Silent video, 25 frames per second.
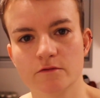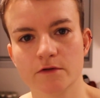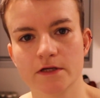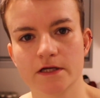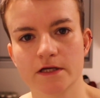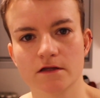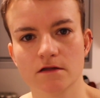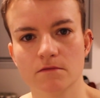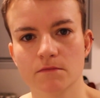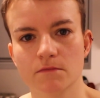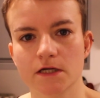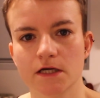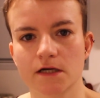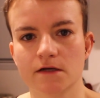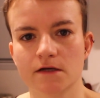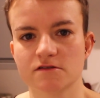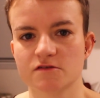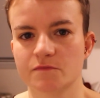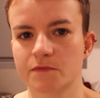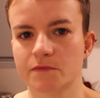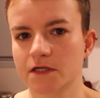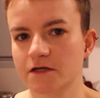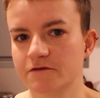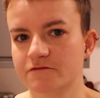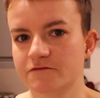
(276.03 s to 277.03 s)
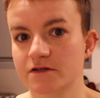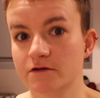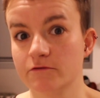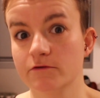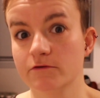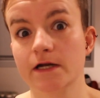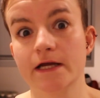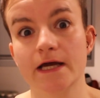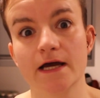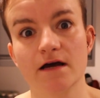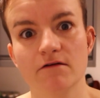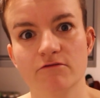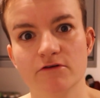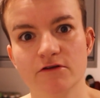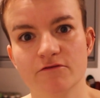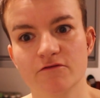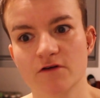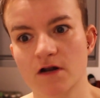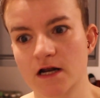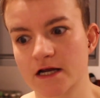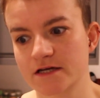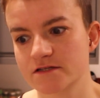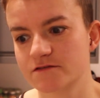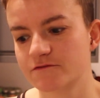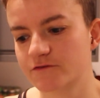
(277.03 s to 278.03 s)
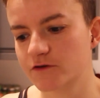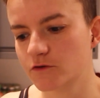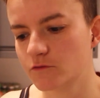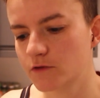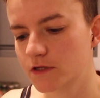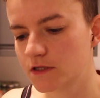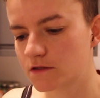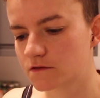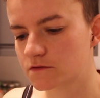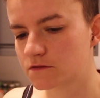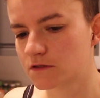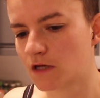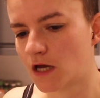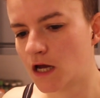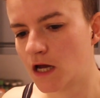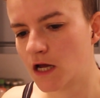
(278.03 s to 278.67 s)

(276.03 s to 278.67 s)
week at the minute because I've been lifting really heavy for the last few weeks.